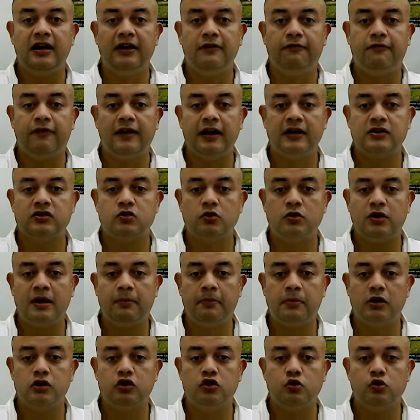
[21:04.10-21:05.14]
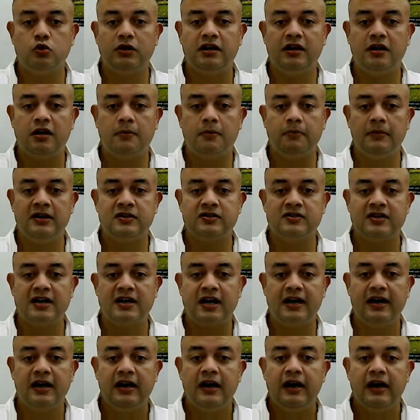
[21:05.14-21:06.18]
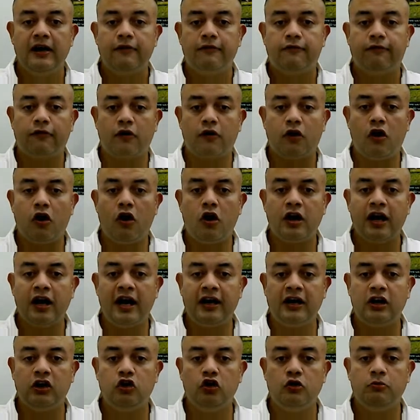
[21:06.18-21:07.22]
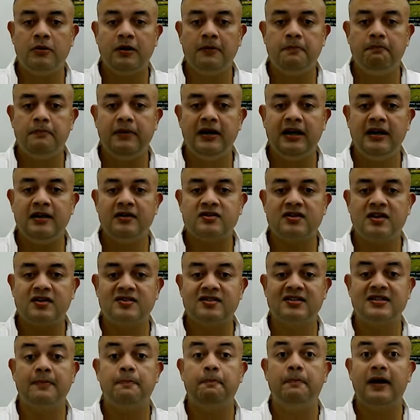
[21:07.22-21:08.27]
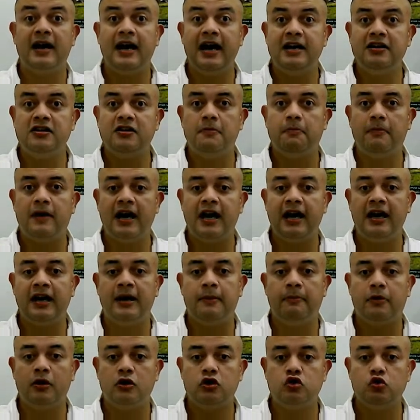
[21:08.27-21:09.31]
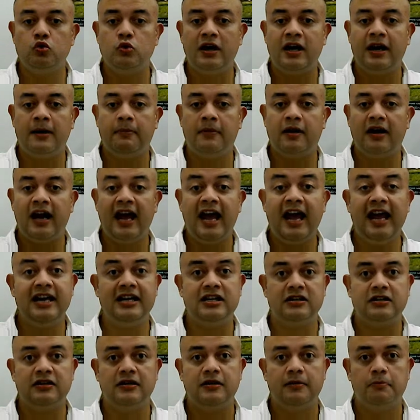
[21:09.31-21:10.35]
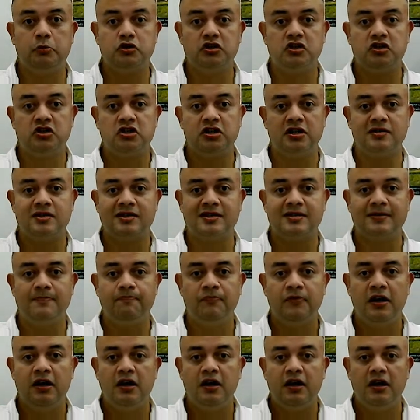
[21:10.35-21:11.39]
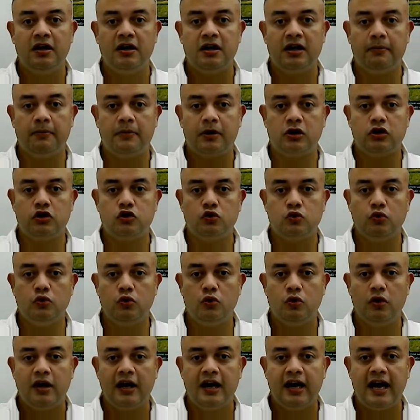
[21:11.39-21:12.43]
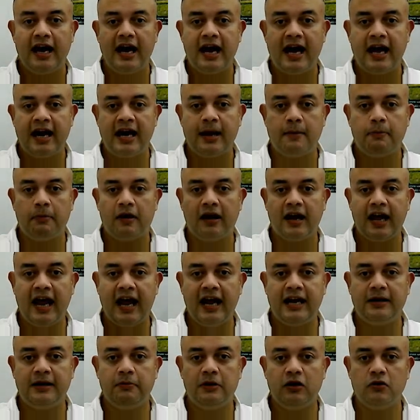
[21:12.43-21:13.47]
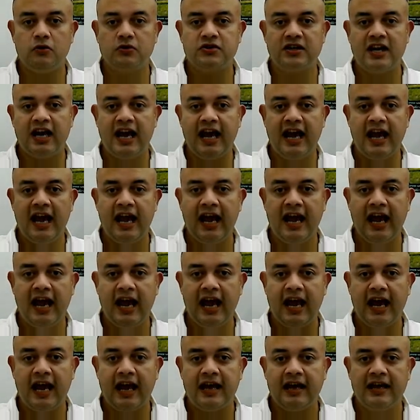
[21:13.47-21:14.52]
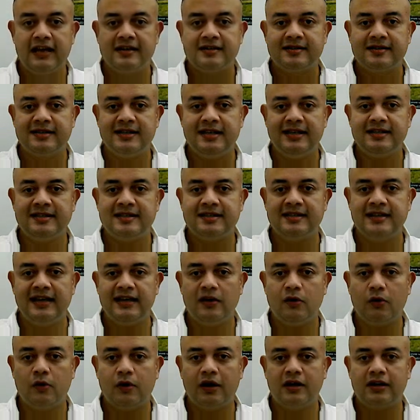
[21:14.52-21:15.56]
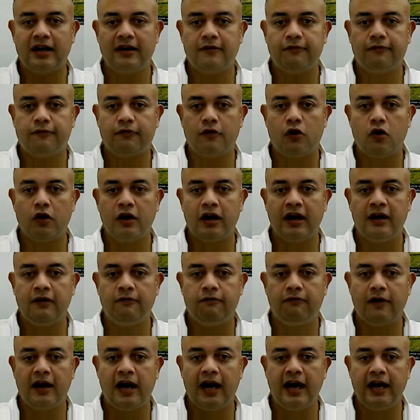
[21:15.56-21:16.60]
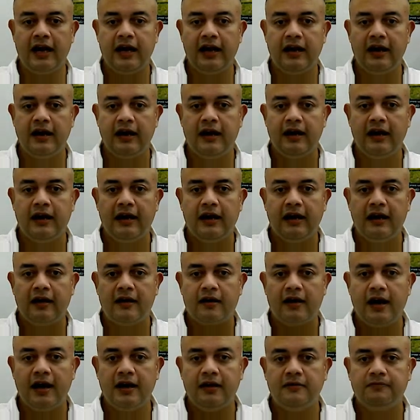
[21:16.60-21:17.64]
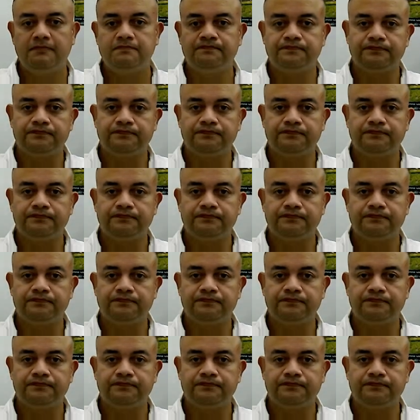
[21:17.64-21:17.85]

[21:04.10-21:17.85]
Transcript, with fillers: differing so number two here means that frog and human beings are separated by number two and number eight positions number two and number 8 because A A C C look at that frog and fly right